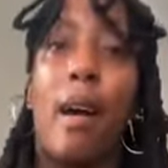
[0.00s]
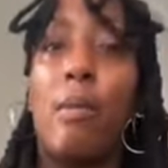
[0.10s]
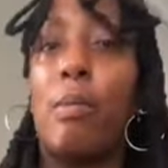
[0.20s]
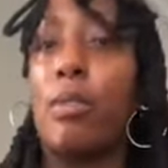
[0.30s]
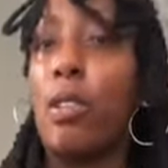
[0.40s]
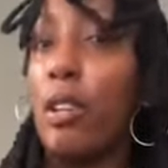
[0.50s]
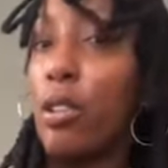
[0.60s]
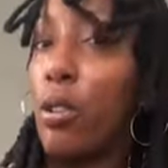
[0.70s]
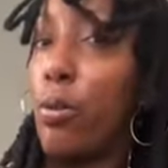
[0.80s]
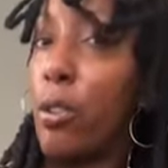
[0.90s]
I remember
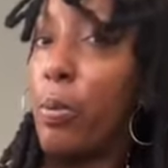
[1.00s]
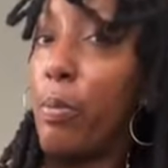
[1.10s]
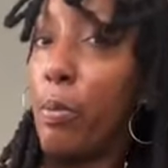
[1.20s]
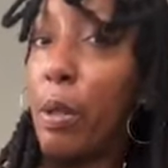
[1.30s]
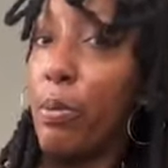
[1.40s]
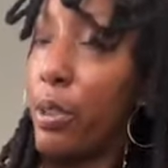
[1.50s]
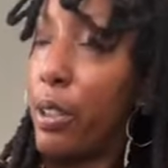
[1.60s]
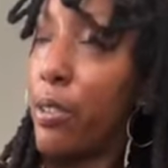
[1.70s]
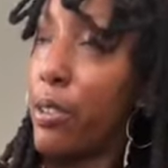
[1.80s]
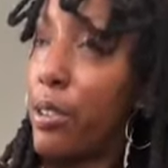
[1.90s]
talking to older people
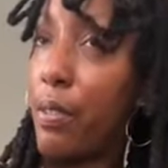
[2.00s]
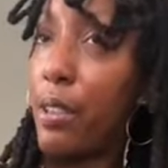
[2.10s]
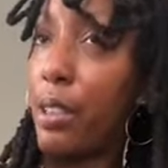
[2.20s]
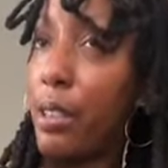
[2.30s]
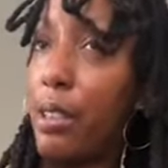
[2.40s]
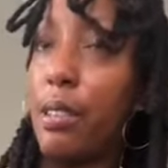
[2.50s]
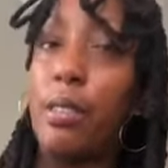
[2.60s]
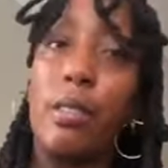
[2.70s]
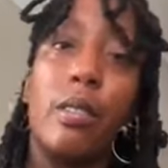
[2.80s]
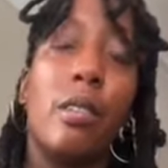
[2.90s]
in their
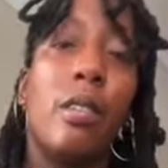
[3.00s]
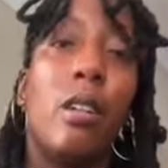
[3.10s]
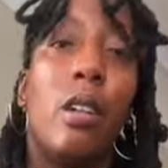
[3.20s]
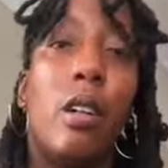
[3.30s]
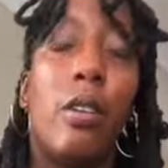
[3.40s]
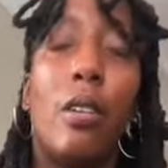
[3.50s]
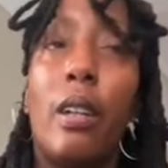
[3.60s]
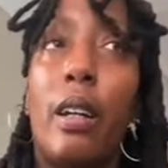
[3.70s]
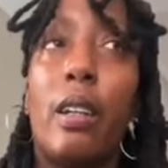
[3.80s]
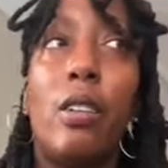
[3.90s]
70s, and they're
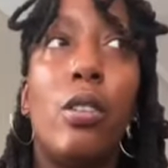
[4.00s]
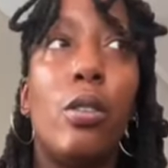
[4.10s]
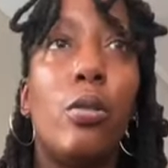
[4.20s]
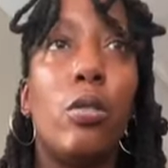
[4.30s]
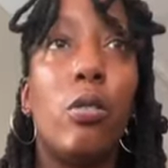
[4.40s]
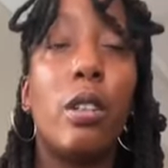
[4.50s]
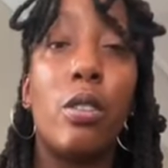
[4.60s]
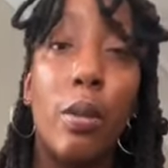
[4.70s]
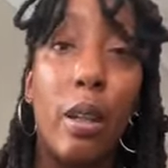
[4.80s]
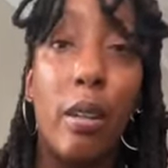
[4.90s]
like, you know, you get
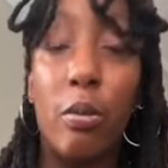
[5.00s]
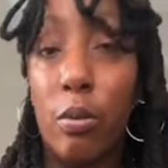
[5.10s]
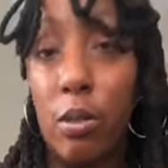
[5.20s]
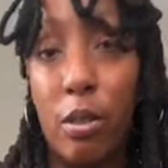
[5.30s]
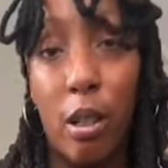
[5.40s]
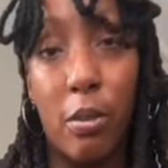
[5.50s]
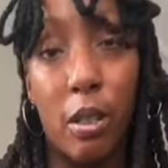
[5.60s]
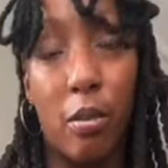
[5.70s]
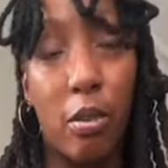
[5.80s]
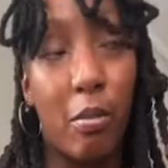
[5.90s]
to an age where sometimes
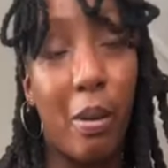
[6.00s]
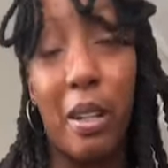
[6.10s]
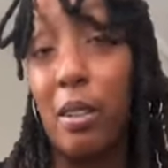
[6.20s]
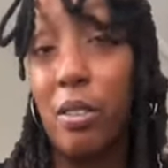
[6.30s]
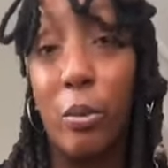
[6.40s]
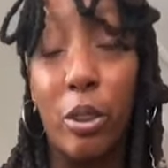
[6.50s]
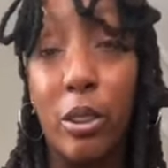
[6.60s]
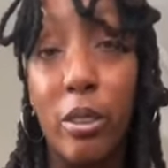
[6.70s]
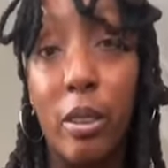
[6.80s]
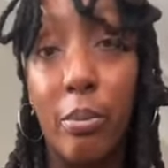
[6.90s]
your body doesn't work
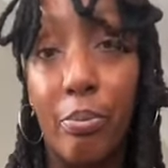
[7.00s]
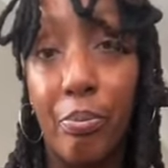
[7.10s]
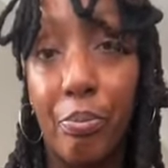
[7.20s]
the same.